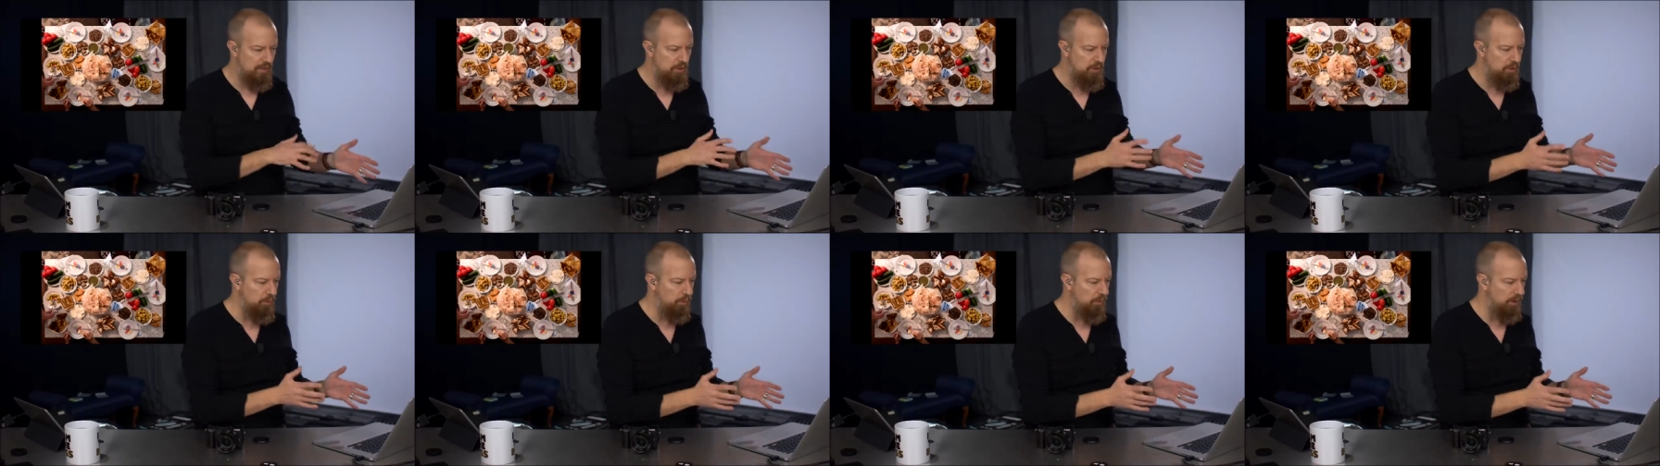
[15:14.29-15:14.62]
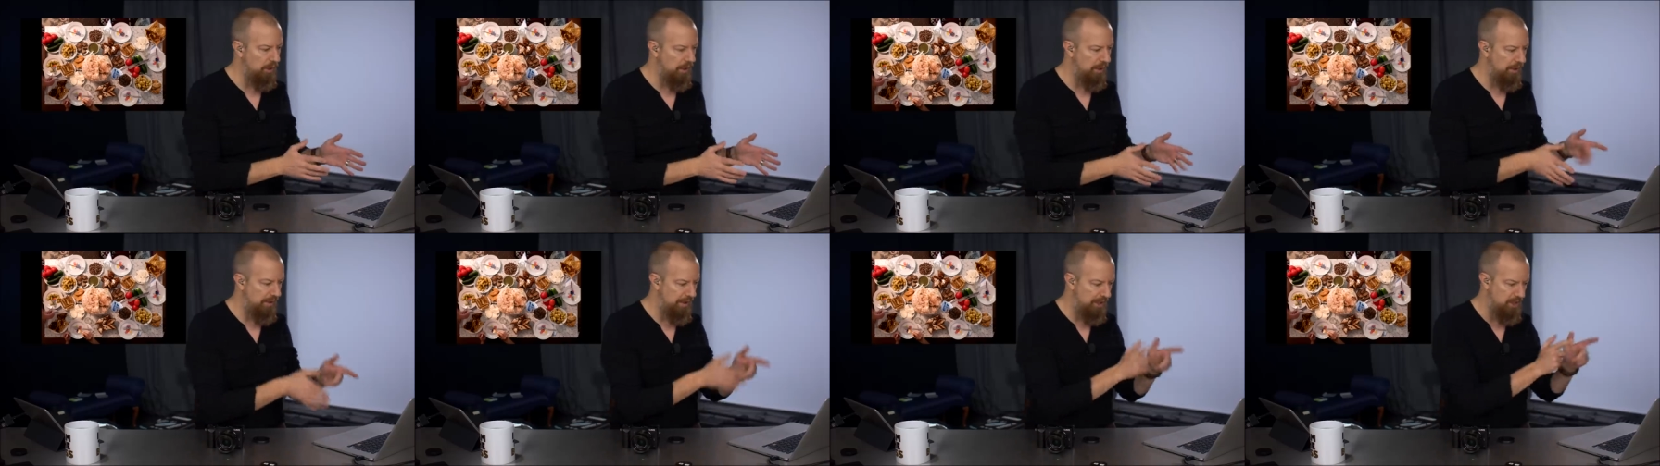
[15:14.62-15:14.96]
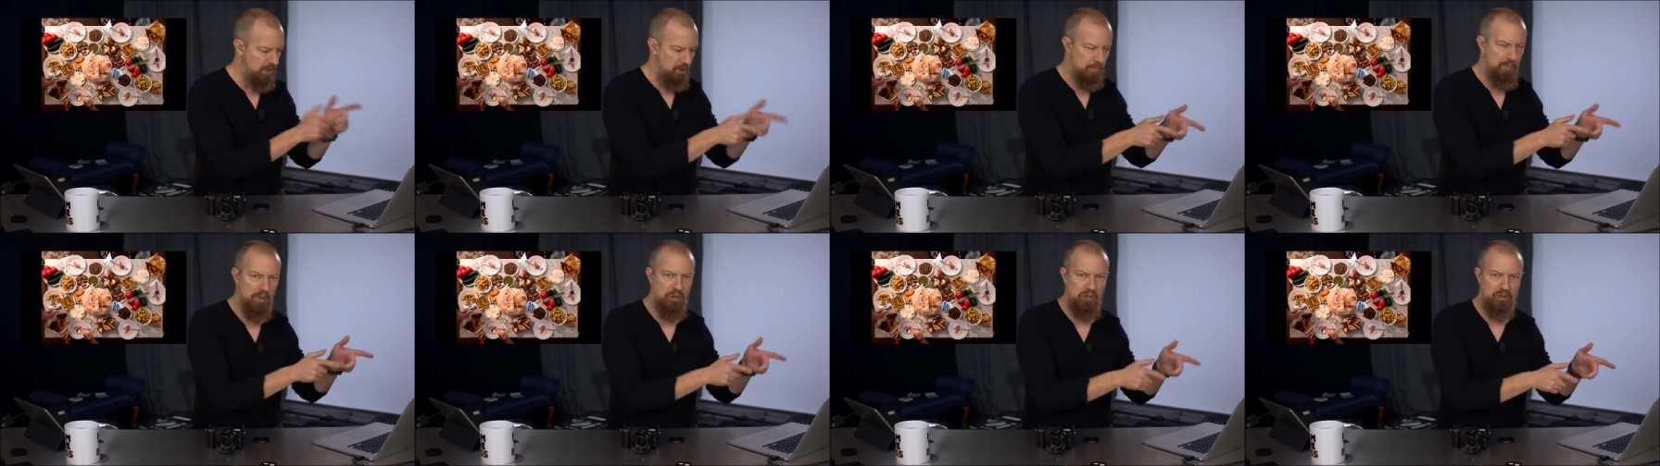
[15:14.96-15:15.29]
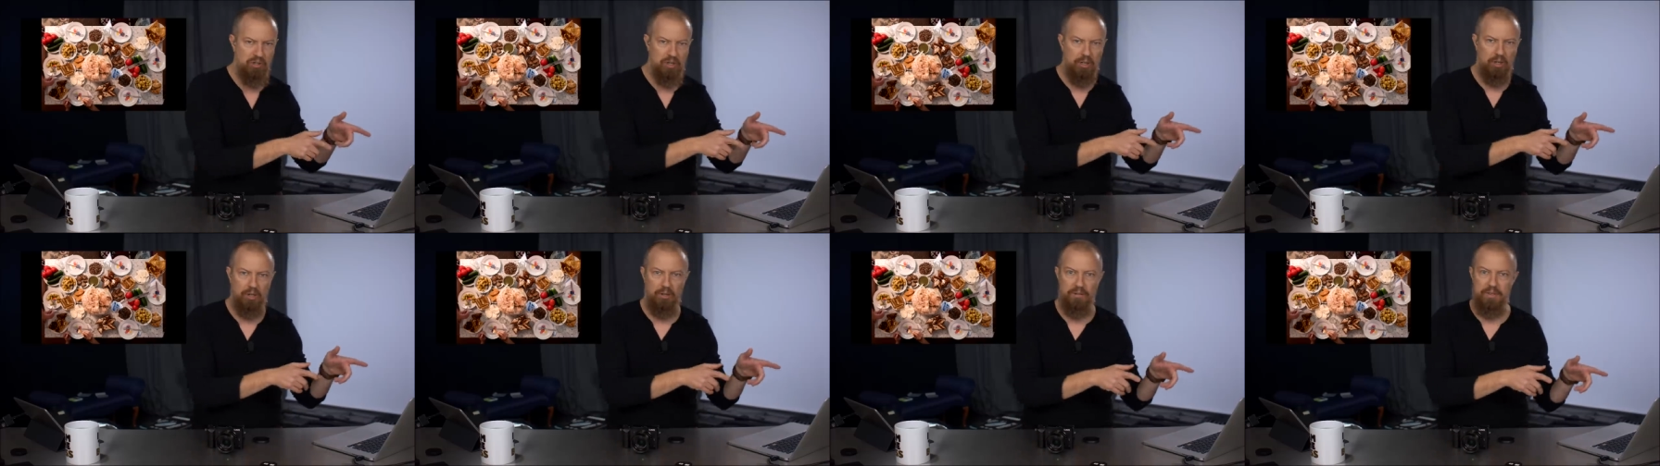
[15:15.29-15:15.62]
do a lot of that,
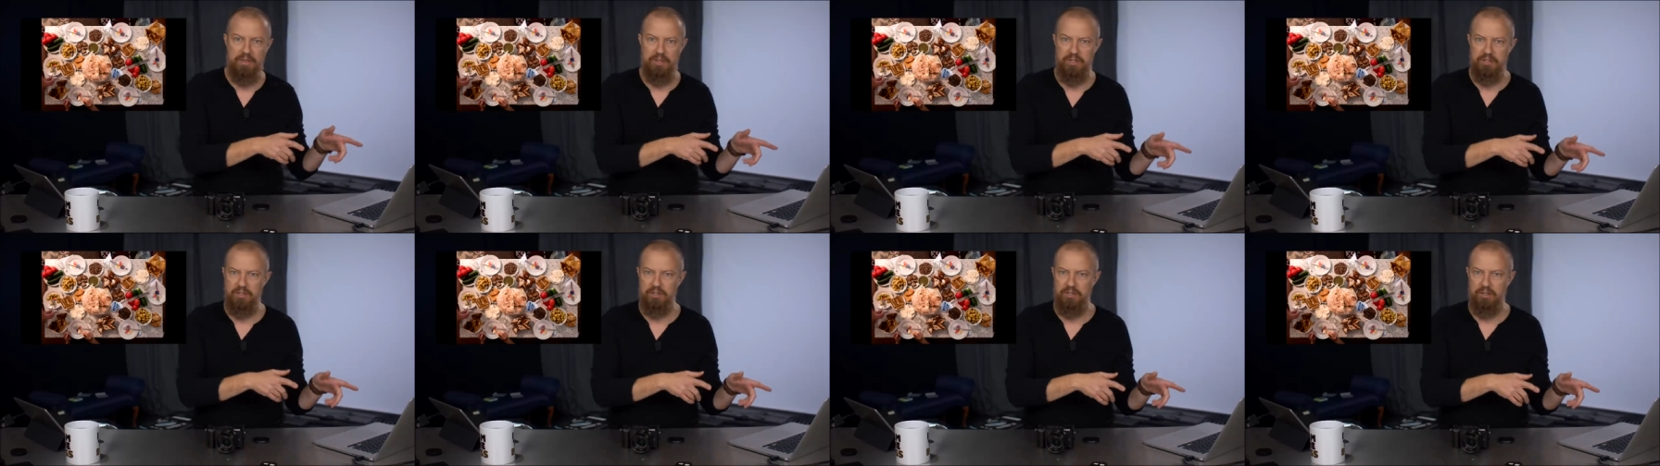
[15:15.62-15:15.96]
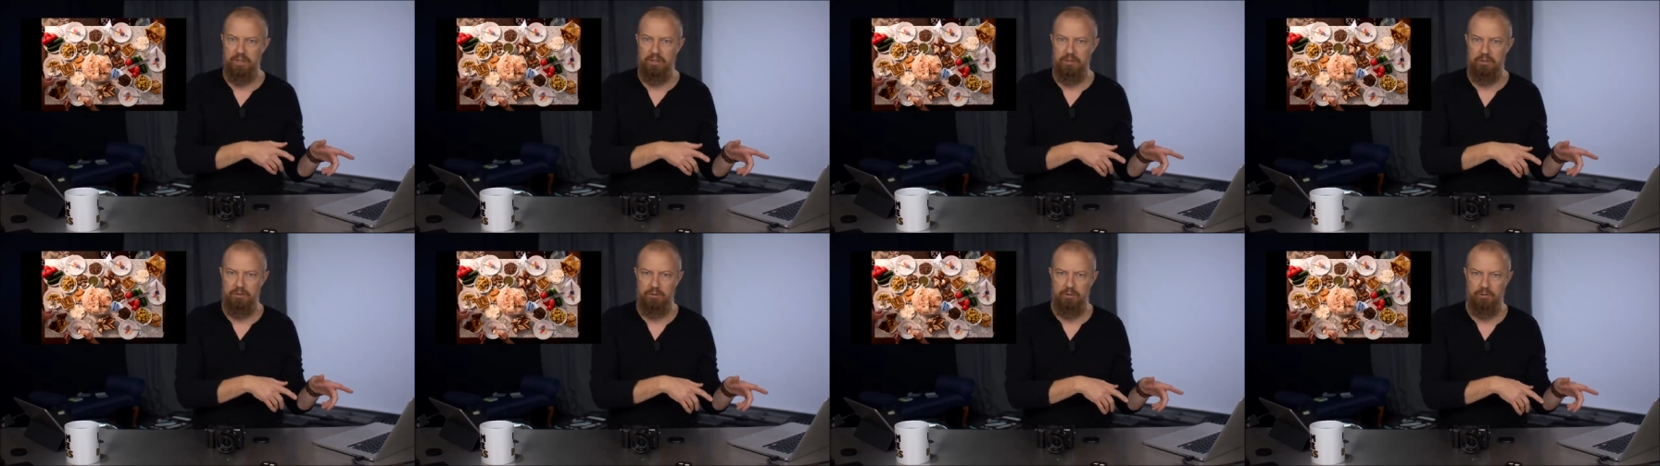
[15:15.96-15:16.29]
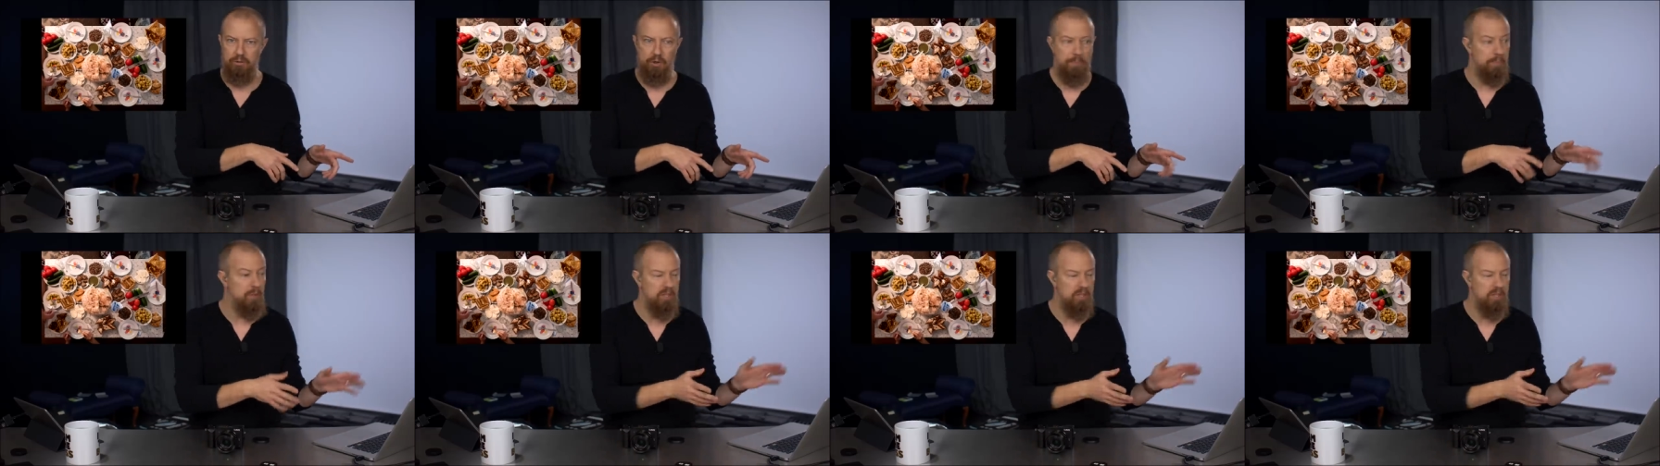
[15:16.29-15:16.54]
especially on this uh, trip.